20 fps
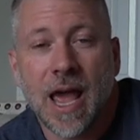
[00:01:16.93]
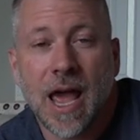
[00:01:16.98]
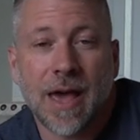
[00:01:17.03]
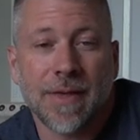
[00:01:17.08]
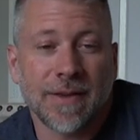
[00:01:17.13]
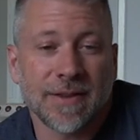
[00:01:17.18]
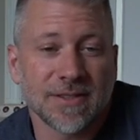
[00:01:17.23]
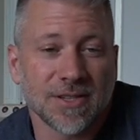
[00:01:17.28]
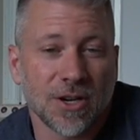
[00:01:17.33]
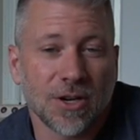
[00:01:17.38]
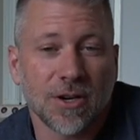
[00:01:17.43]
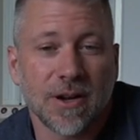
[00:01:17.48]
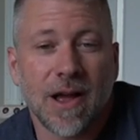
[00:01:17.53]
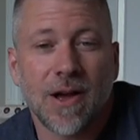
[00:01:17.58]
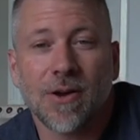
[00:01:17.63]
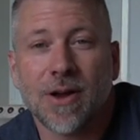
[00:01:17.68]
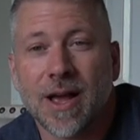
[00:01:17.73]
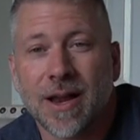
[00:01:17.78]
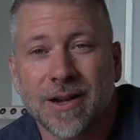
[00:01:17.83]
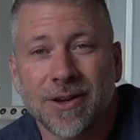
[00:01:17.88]
and they started
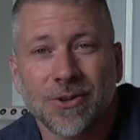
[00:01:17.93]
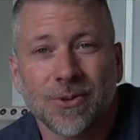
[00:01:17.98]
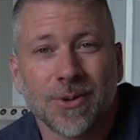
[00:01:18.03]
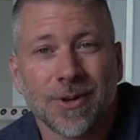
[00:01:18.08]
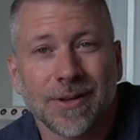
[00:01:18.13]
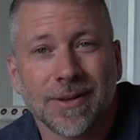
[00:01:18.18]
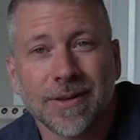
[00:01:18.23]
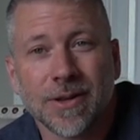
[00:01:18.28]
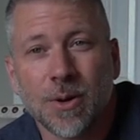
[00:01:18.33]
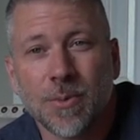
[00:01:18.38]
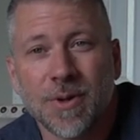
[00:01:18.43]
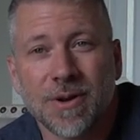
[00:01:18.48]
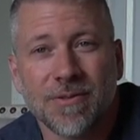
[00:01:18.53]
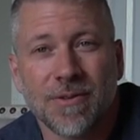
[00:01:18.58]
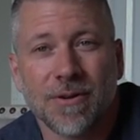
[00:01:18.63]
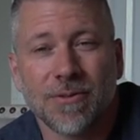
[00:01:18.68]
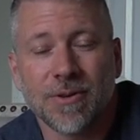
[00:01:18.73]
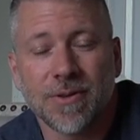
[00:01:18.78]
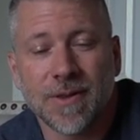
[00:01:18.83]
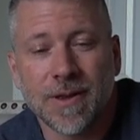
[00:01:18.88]
out kind of doing a little bit
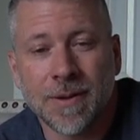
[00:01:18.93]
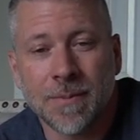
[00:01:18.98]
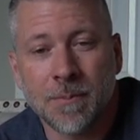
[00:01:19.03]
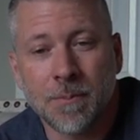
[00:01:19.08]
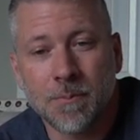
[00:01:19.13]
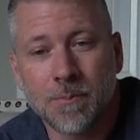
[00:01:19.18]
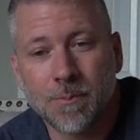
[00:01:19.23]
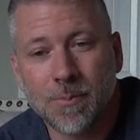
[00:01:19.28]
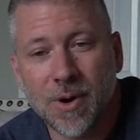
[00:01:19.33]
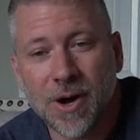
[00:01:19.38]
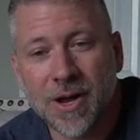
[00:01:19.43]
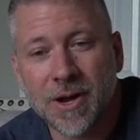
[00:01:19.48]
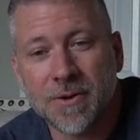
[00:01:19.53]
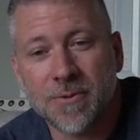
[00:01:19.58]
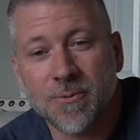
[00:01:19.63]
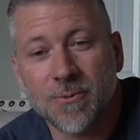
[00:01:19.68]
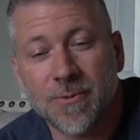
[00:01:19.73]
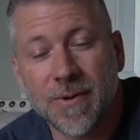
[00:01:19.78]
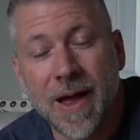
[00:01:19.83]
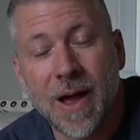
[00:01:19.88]
of everything,
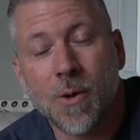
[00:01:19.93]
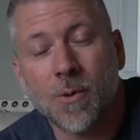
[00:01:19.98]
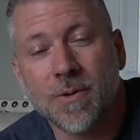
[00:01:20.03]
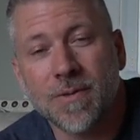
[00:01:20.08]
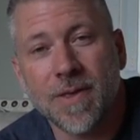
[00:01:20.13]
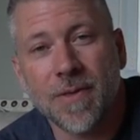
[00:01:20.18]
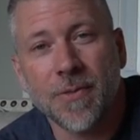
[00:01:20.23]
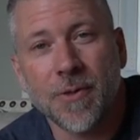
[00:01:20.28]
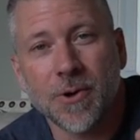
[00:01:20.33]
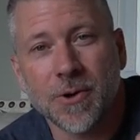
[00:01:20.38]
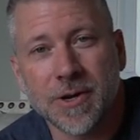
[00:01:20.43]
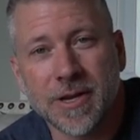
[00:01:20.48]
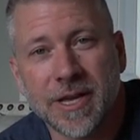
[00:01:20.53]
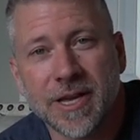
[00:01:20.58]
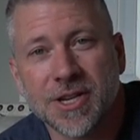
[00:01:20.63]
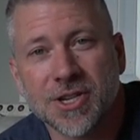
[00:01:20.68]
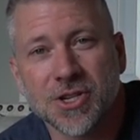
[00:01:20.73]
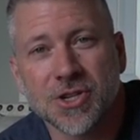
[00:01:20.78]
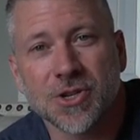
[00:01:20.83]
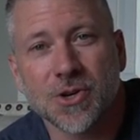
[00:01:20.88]
but found that their
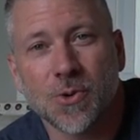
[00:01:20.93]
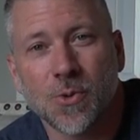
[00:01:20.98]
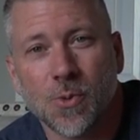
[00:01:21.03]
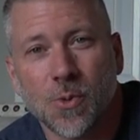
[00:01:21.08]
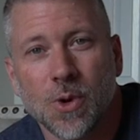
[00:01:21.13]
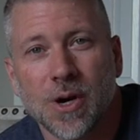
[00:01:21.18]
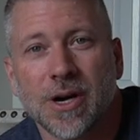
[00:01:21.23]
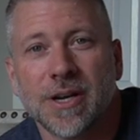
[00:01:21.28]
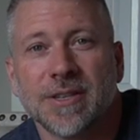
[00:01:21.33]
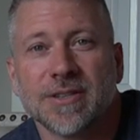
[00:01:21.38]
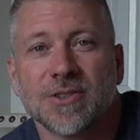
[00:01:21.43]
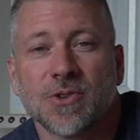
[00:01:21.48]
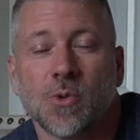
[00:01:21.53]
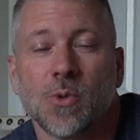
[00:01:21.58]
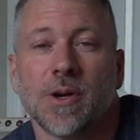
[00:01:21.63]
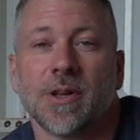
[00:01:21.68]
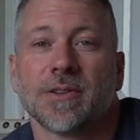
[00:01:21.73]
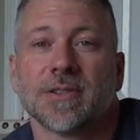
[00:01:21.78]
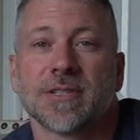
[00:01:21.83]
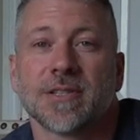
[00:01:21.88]
niche was
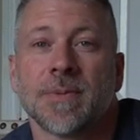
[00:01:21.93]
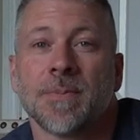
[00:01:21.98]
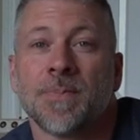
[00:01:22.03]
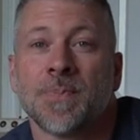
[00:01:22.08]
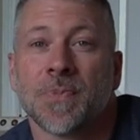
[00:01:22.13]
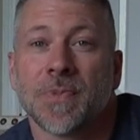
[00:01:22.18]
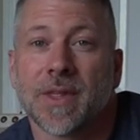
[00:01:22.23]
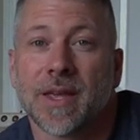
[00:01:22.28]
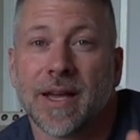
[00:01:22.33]
quilts.